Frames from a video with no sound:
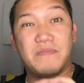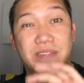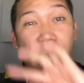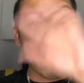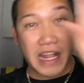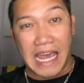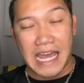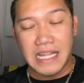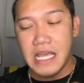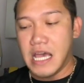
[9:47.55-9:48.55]

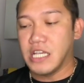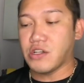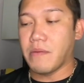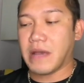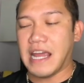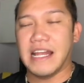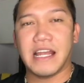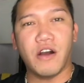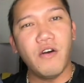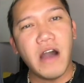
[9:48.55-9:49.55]
darkened, so I'm kind of
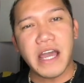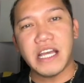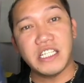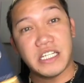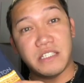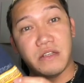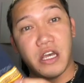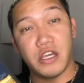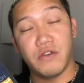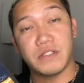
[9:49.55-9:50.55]
like, oh, I can just
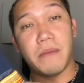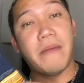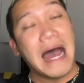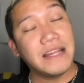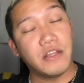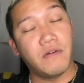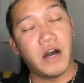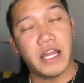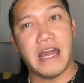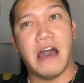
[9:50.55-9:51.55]
use a Bandeau
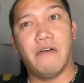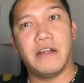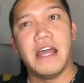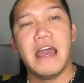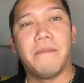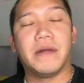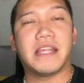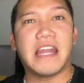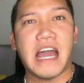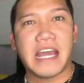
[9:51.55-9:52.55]
on that one. But
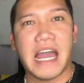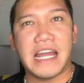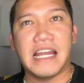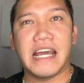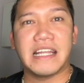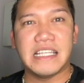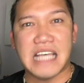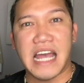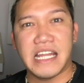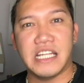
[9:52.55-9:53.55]
then I kind of like
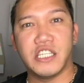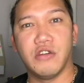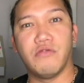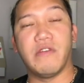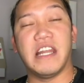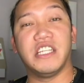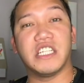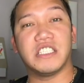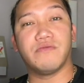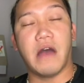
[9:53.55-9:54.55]
decided to really
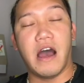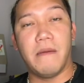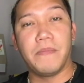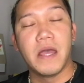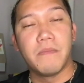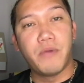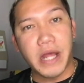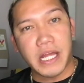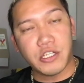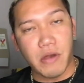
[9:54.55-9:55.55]
just
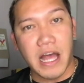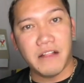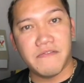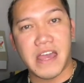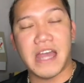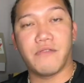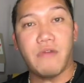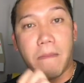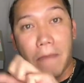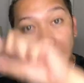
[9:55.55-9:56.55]
bring it to LV and
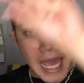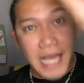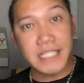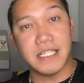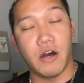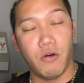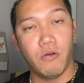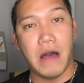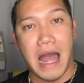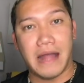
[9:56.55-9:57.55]
replace the
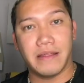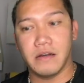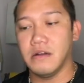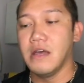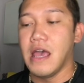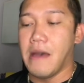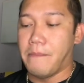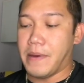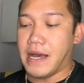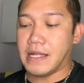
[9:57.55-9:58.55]
whole handle.
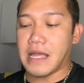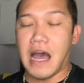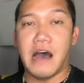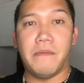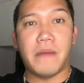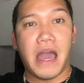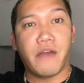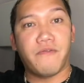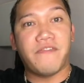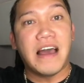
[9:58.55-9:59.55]
But
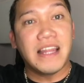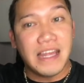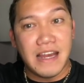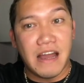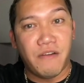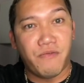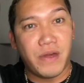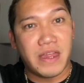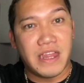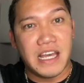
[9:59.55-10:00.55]
I fell in love
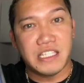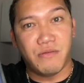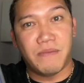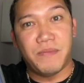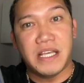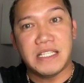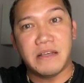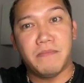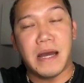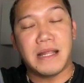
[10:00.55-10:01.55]
with this one. This is
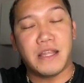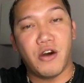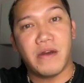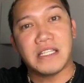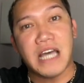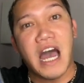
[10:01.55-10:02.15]
a Bandeau. It's